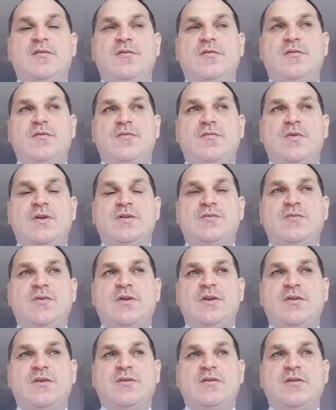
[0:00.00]
What
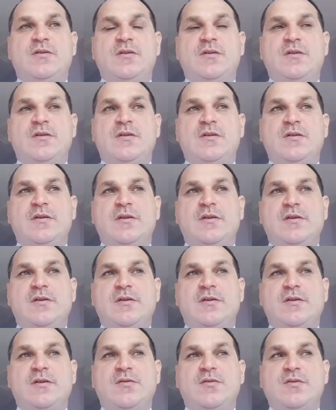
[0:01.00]
we
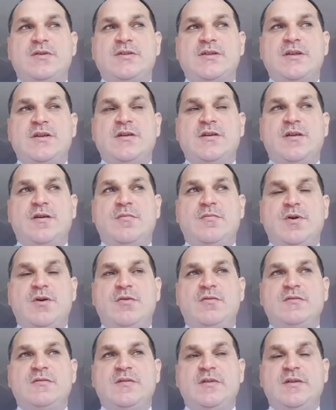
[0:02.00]
concern
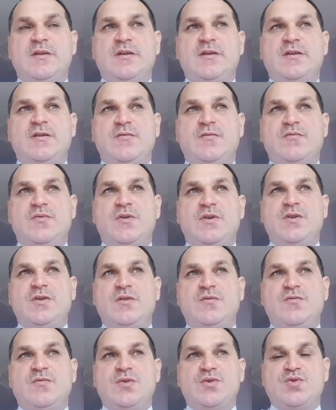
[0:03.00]
about here,
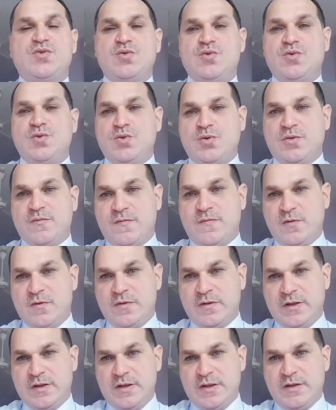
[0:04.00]
we should look for
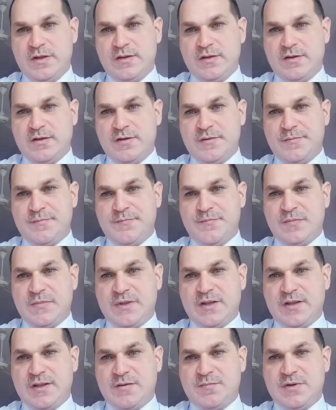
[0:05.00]

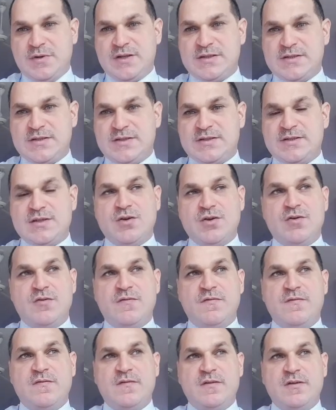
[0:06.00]
the presence of,
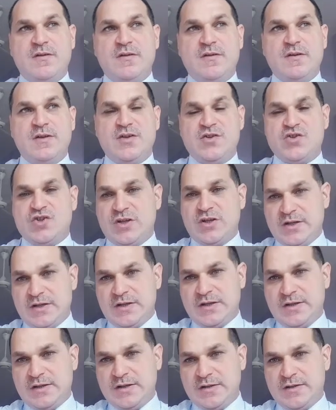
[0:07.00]
in
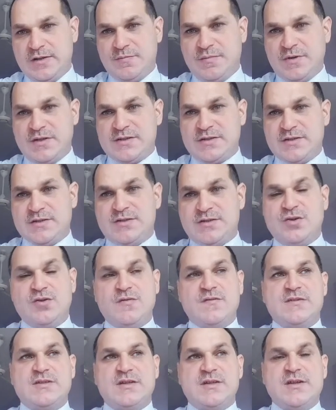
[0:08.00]
general, the presence
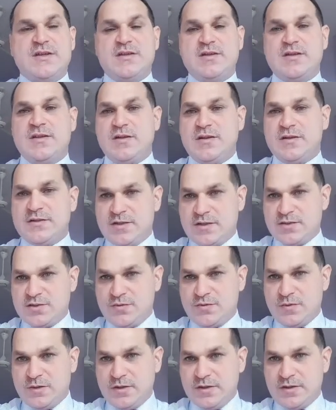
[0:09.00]
of secondary
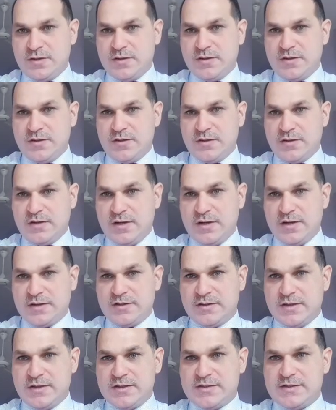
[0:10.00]
sexual
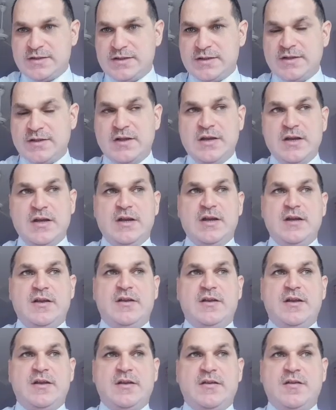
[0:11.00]
characteristic,
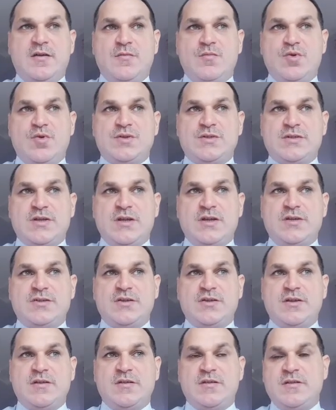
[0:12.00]
like the mustache
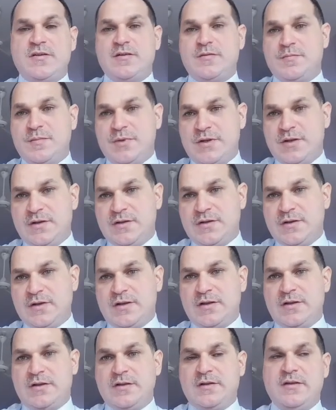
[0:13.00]
and the beard
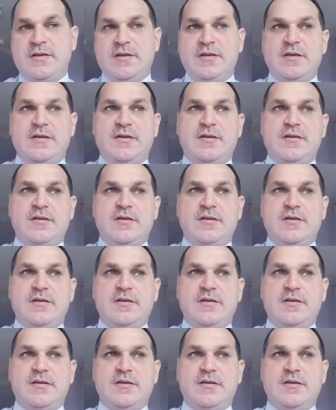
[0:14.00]
and the